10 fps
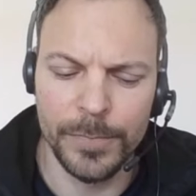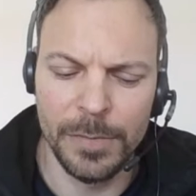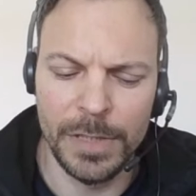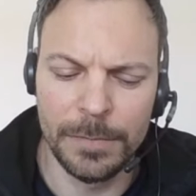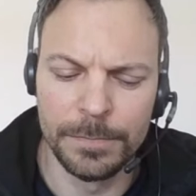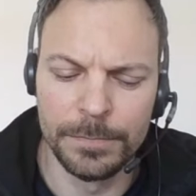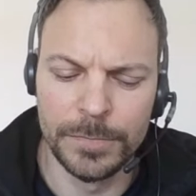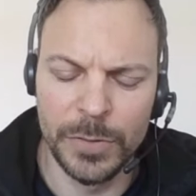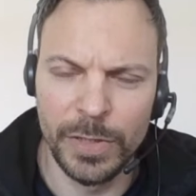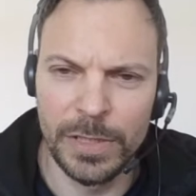maybe
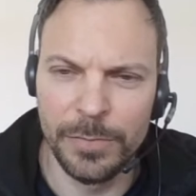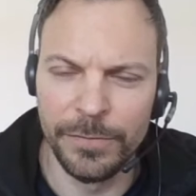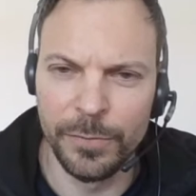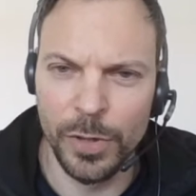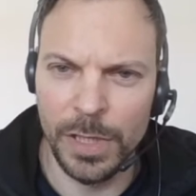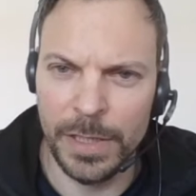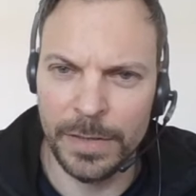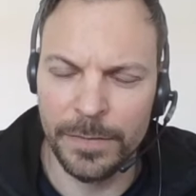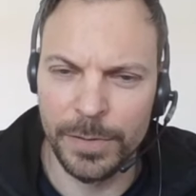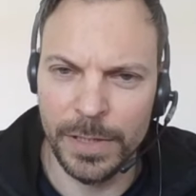quickly before I
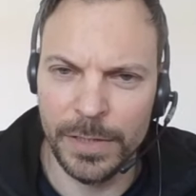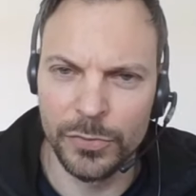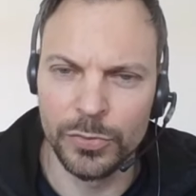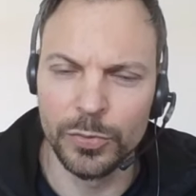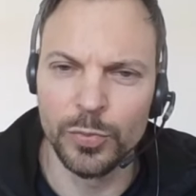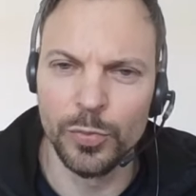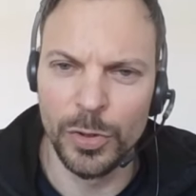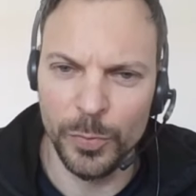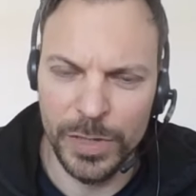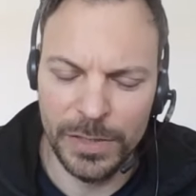explain you
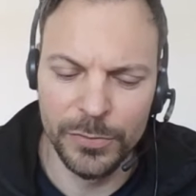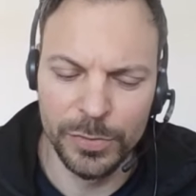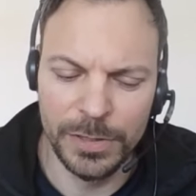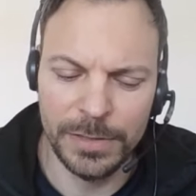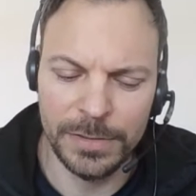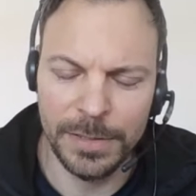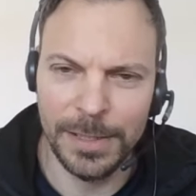what we are doing,